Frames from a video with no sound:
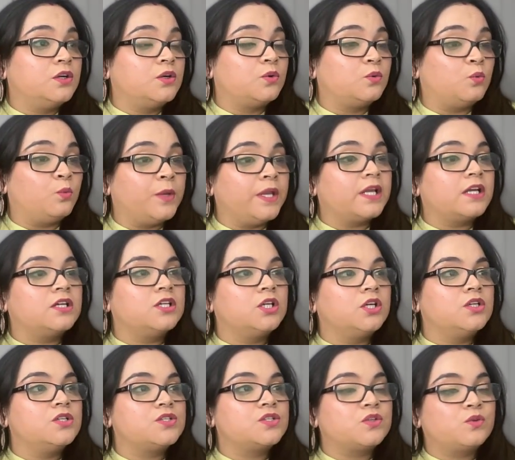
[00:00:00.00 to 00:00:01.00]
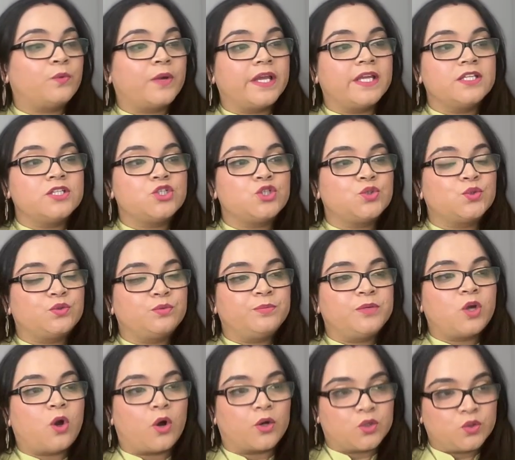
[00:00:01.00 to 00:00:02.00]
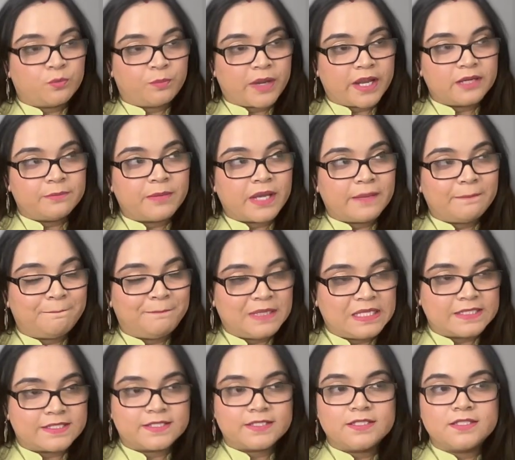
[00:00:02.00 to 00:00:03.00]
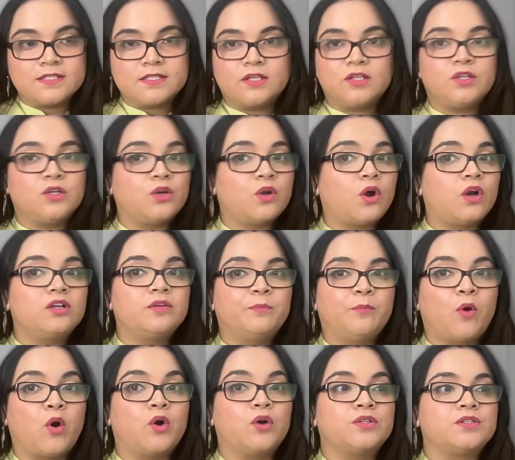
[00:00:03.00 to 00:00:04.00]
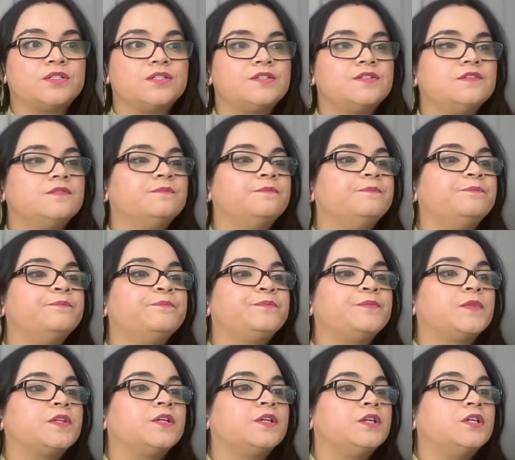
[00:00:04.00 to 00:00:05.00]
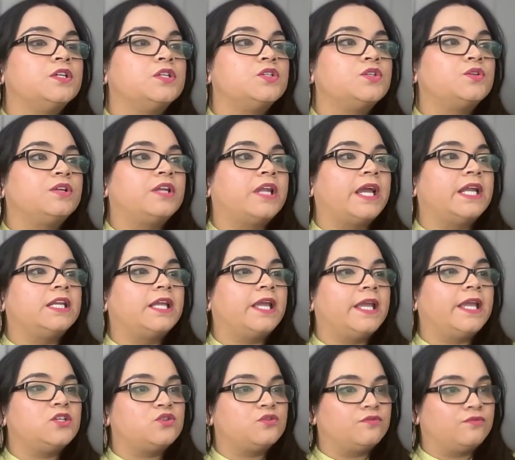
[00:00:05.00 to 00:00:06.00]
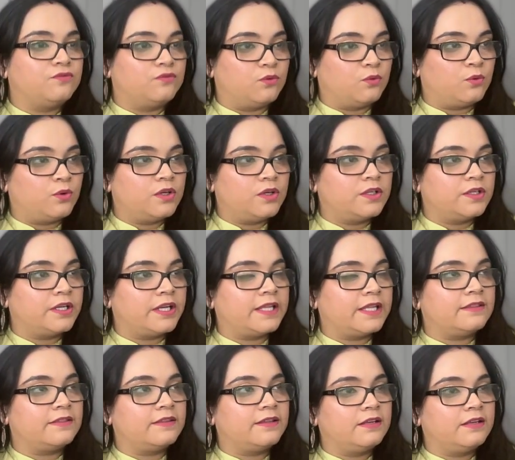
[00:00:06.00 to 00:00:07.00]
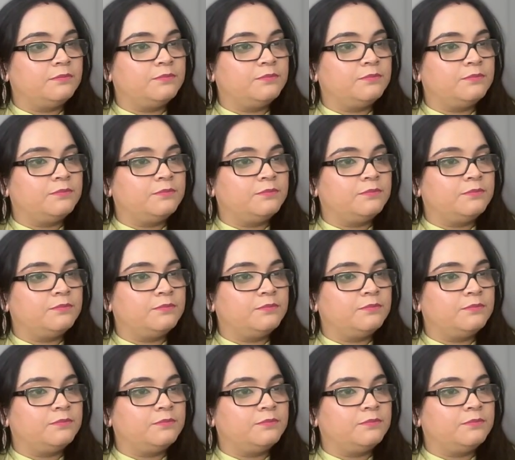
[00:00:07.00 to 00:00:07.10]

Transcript: weak squares should be occupied by pieces, not pawns. So knight h4 and then